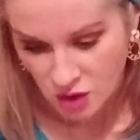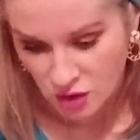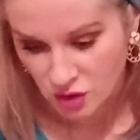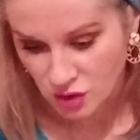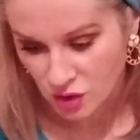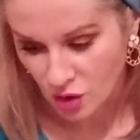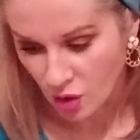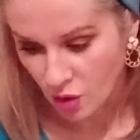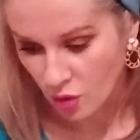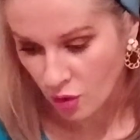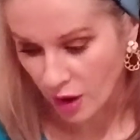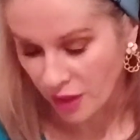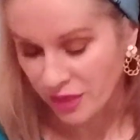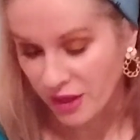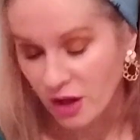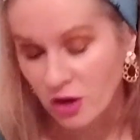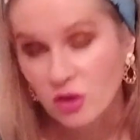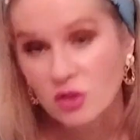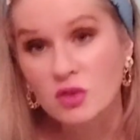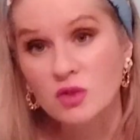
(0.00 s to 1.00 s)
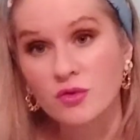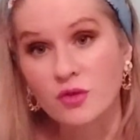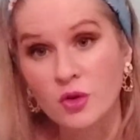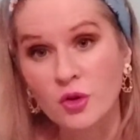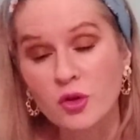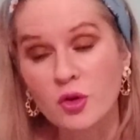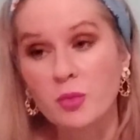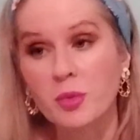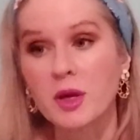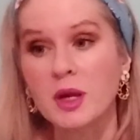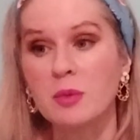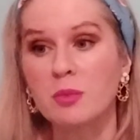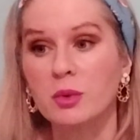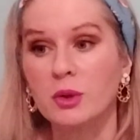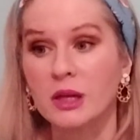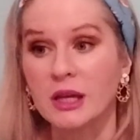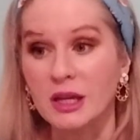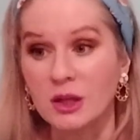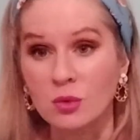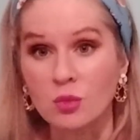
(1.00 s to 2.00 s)
So, and then for other
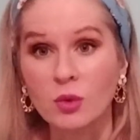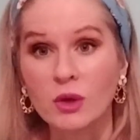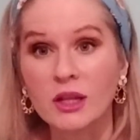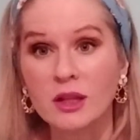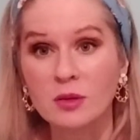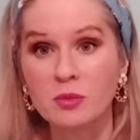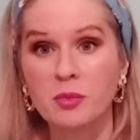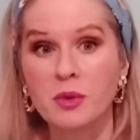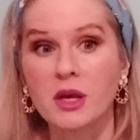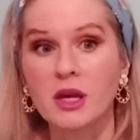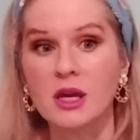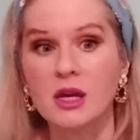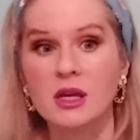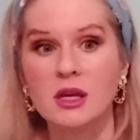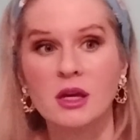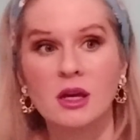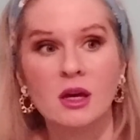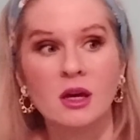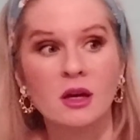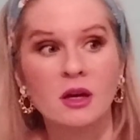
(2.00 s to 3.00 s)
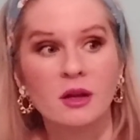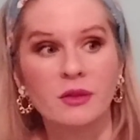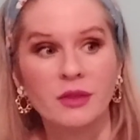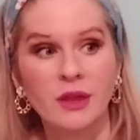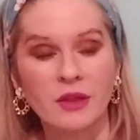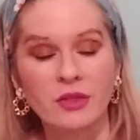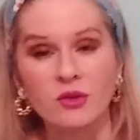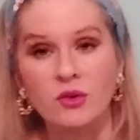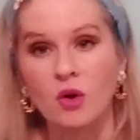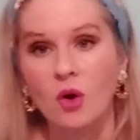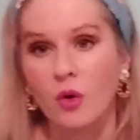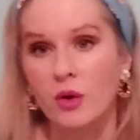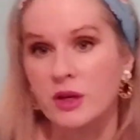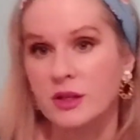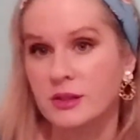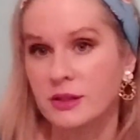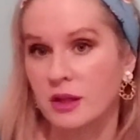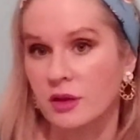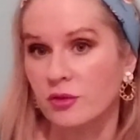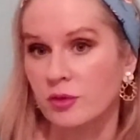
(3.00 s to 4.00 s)
people, it will be that they're going
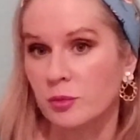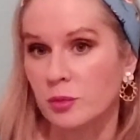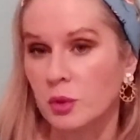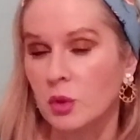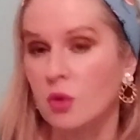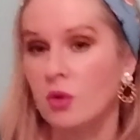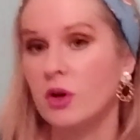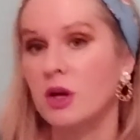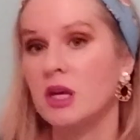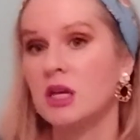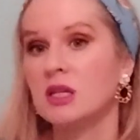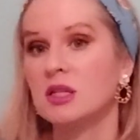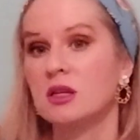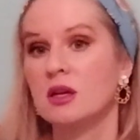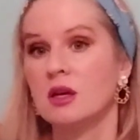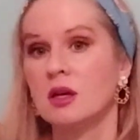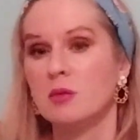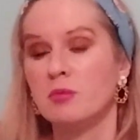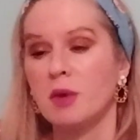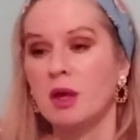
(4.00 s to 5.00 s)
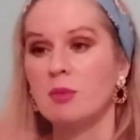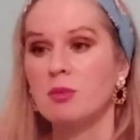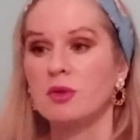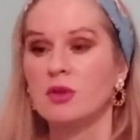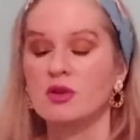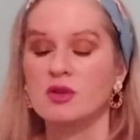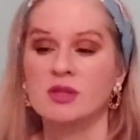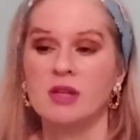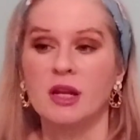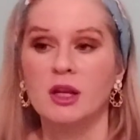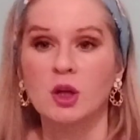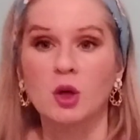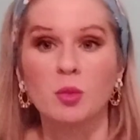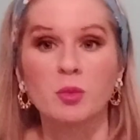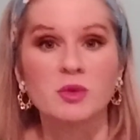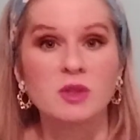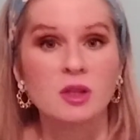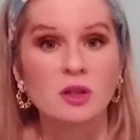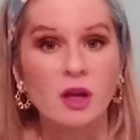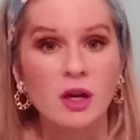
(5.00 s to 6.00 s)
self employed, maybe they're setting up
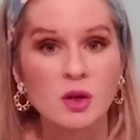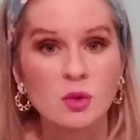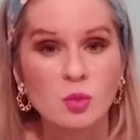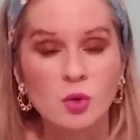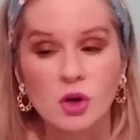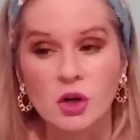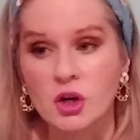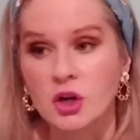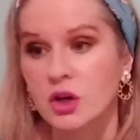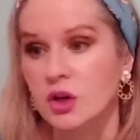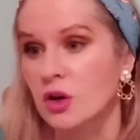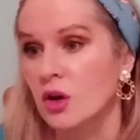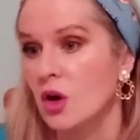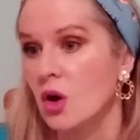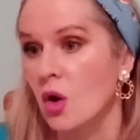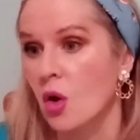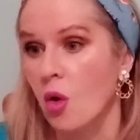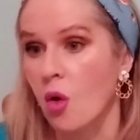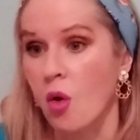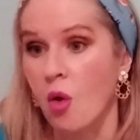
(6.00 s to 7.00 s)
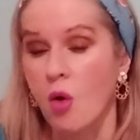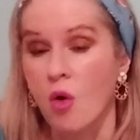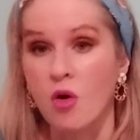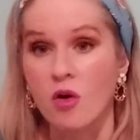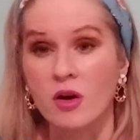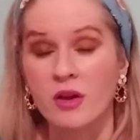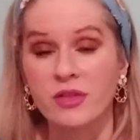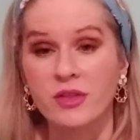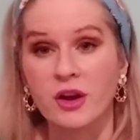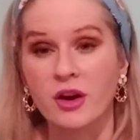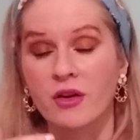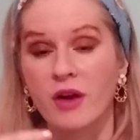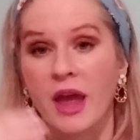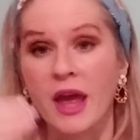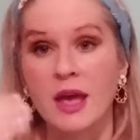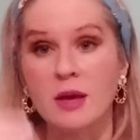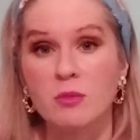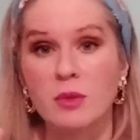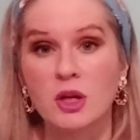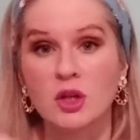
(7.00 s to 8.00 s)
as a light worker, or they're
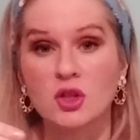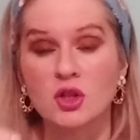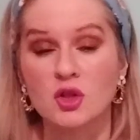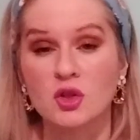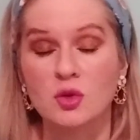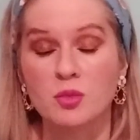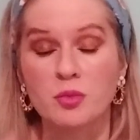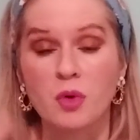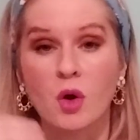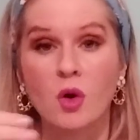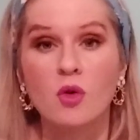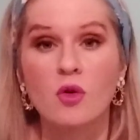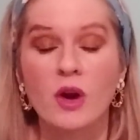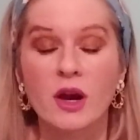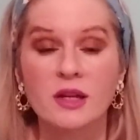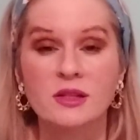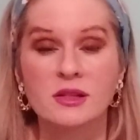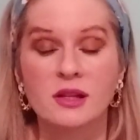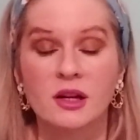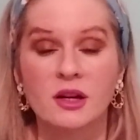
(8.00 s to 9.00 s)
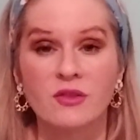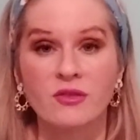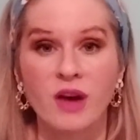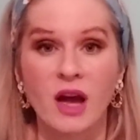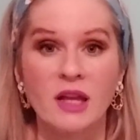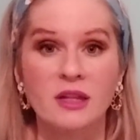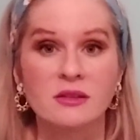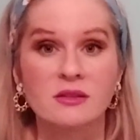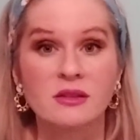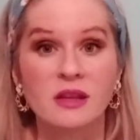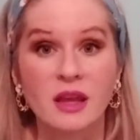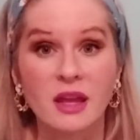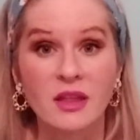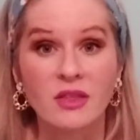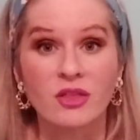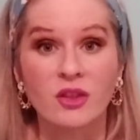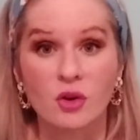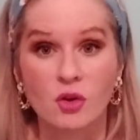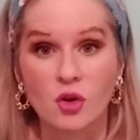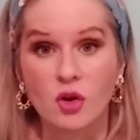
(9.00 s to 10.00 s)
aiming to progress and advance
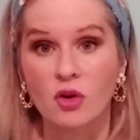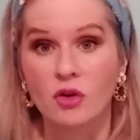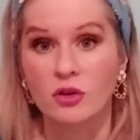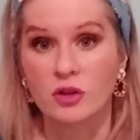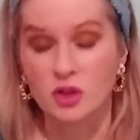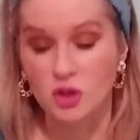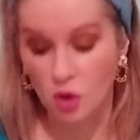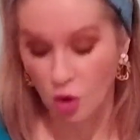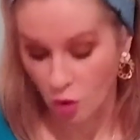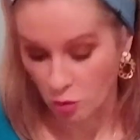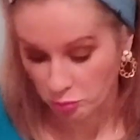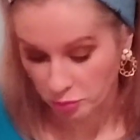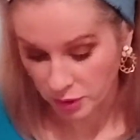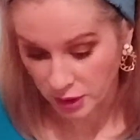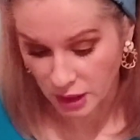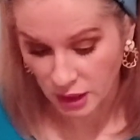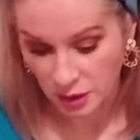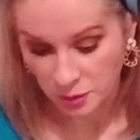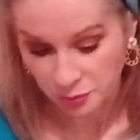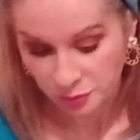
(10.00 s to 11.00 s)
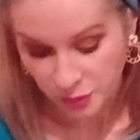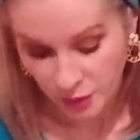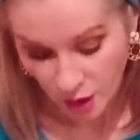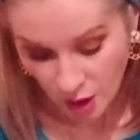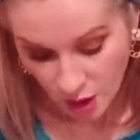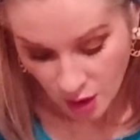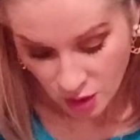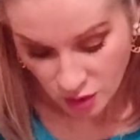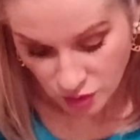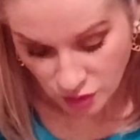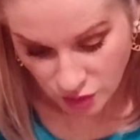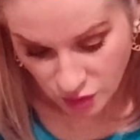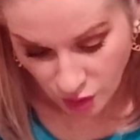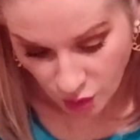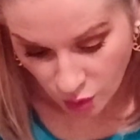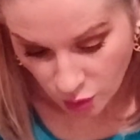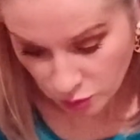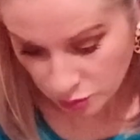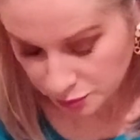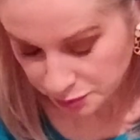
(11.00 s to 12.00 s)
in their current company.
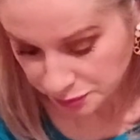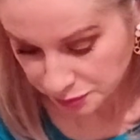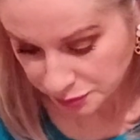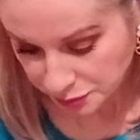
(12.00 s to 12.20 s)
So,